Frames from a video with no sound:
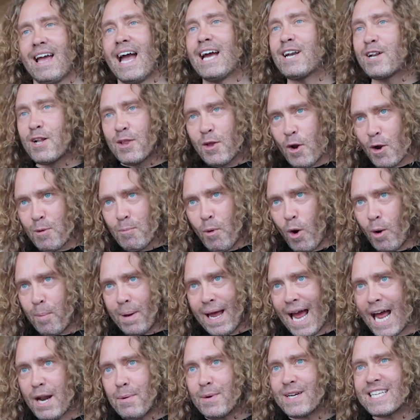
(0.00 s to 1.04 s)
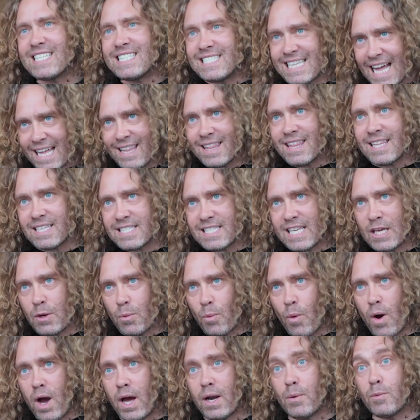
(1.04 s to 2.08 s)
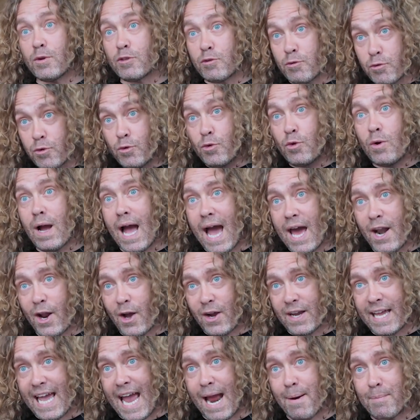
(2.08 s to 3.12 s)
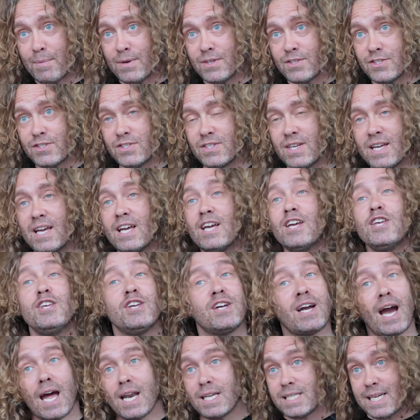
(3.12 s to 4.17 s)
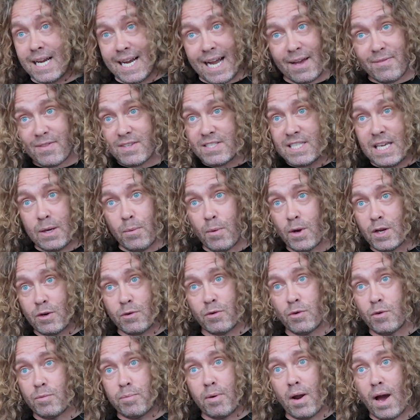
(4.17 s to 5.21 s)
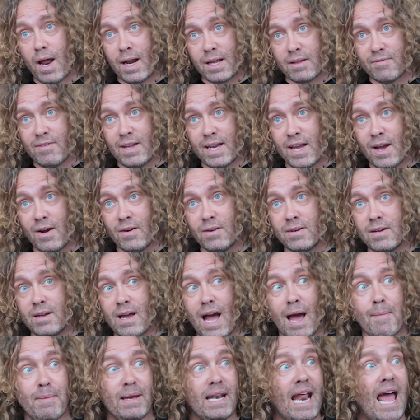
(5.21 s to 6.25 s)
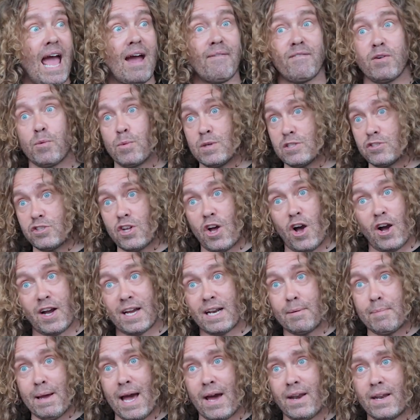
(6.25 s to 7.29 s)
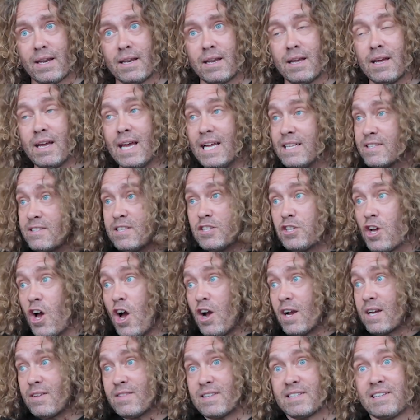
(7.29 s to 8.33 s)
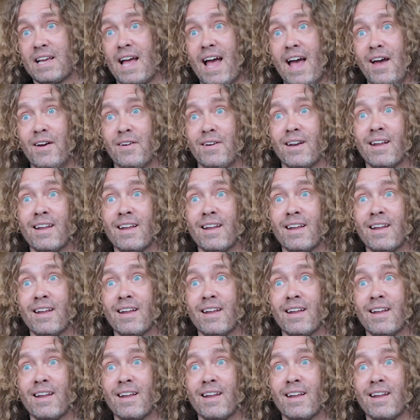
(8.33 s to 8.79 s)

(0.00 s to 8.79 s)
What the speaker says: And to learn more about how to extend the C1 with Crew add-on cameras, you gotta check out the C1 Crew product video. I mean, everyone's talking about it. It's the talk of the town.